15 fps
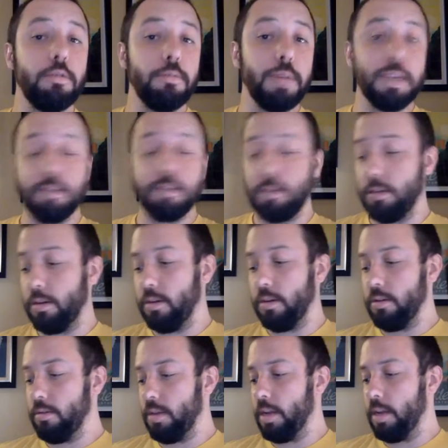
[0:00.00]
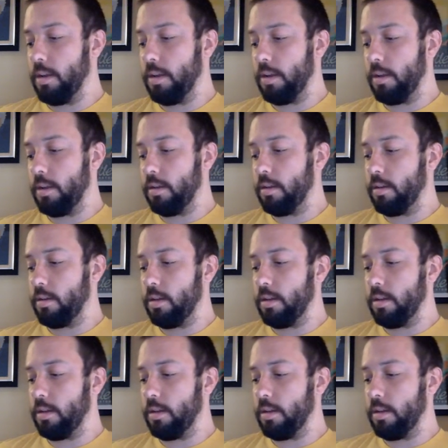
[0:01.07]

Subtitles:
Mexico. Ended it in